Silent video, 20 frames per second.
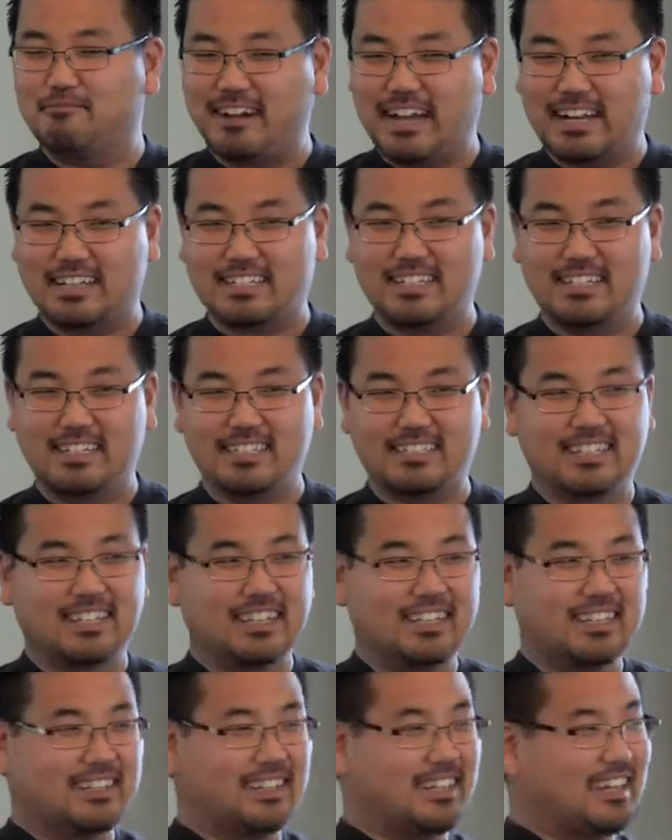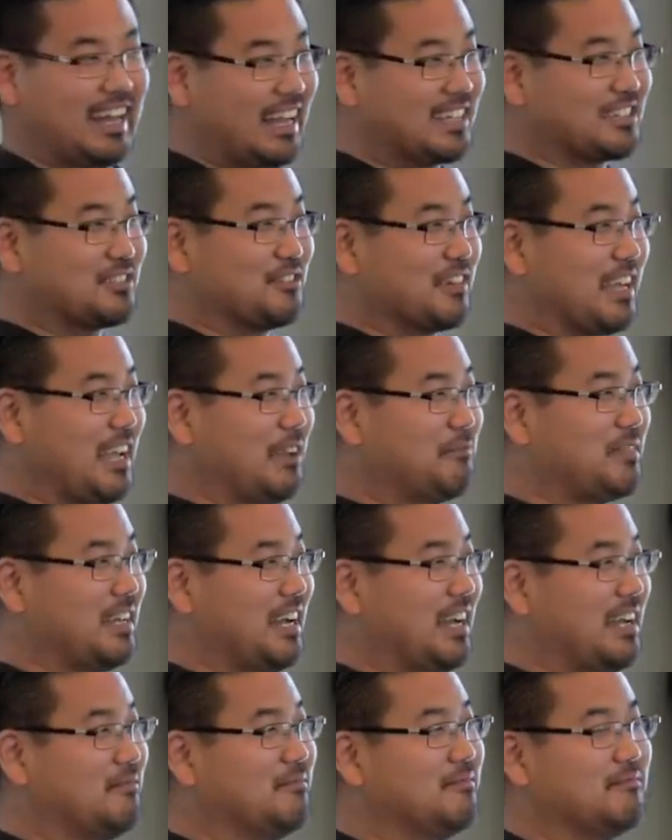practice than actual game
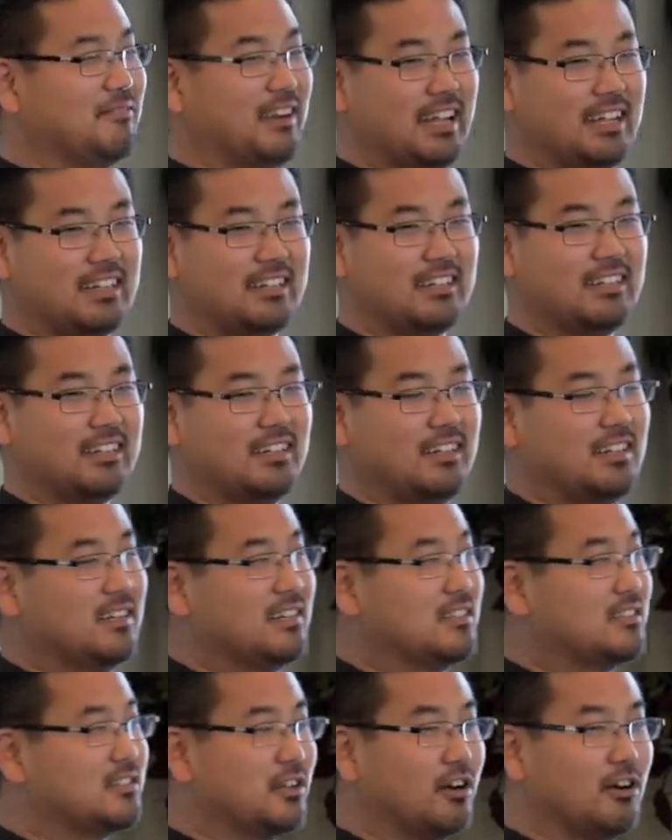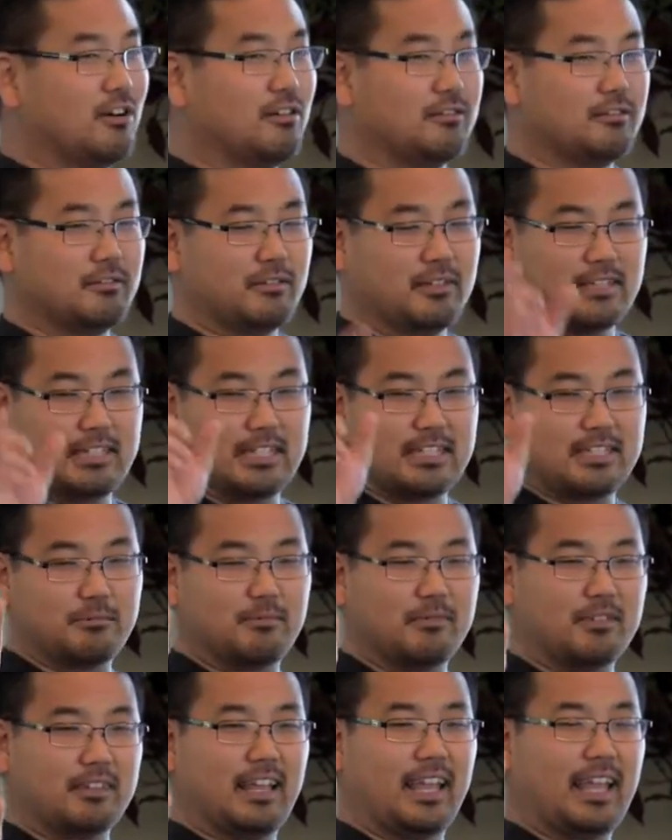time, right? So
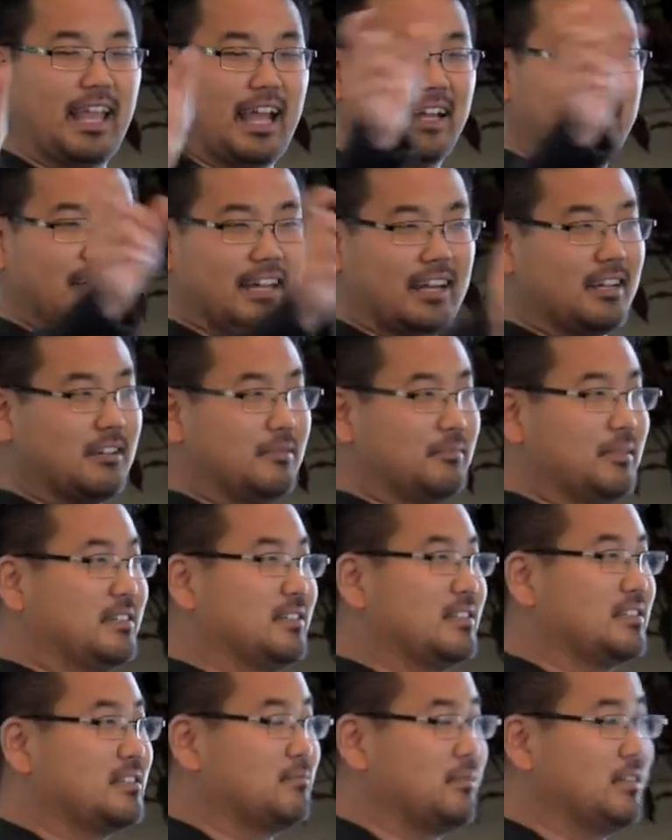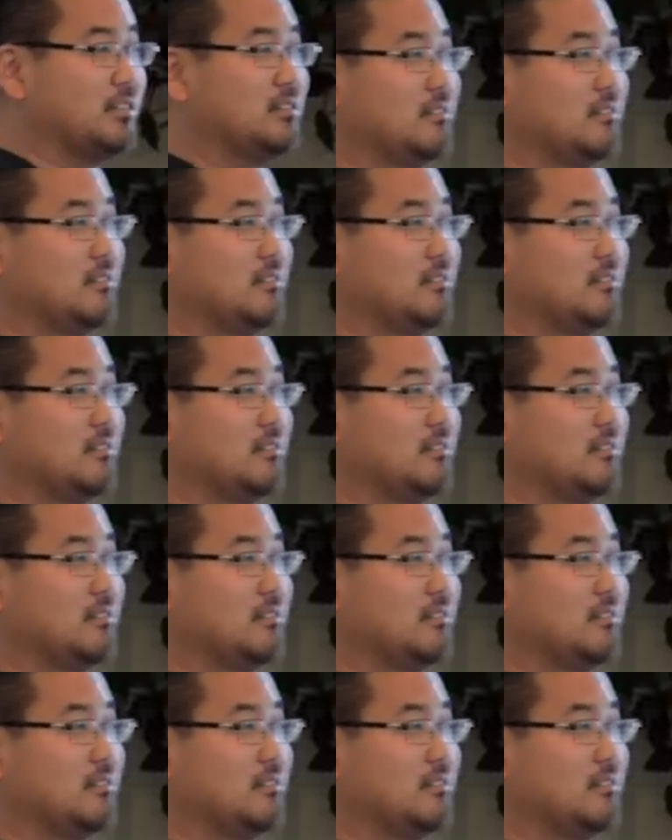they add that element of discipline.